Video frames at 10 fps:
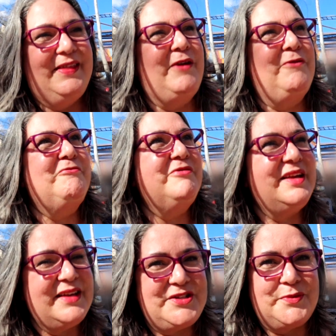They
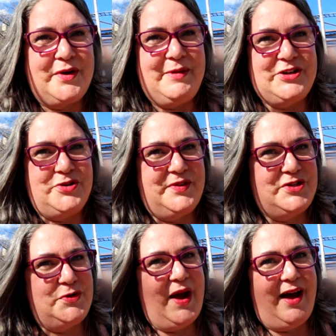really do want to make sure that
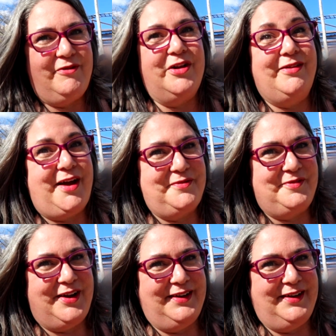you have a lot of fun.